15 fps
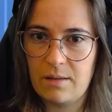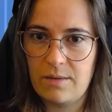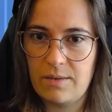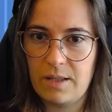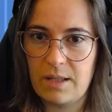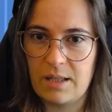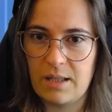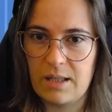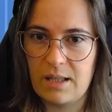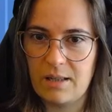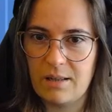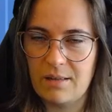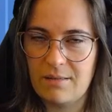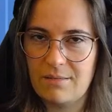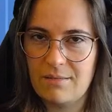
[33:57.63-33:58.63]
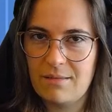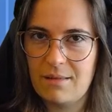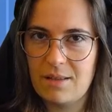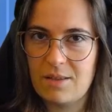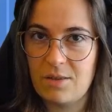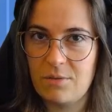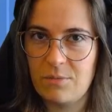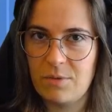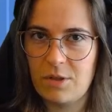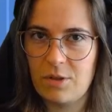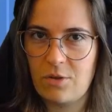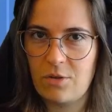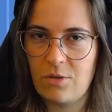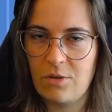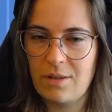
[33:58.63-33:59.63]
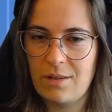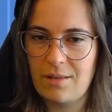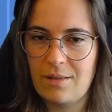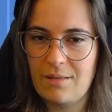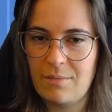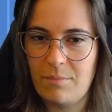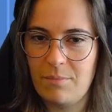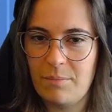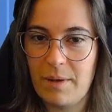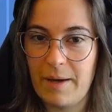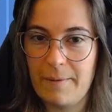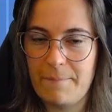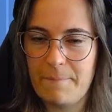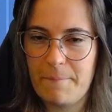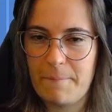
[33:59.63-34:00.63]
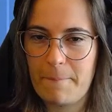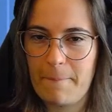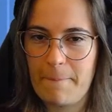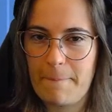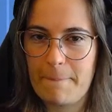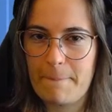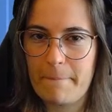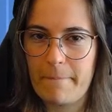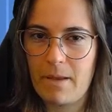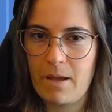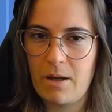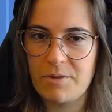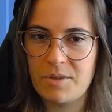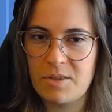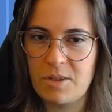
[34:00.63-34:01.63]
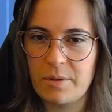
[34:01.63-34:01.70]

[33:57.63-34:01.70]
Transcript: thing here. I don't know what you'd call it, but I was so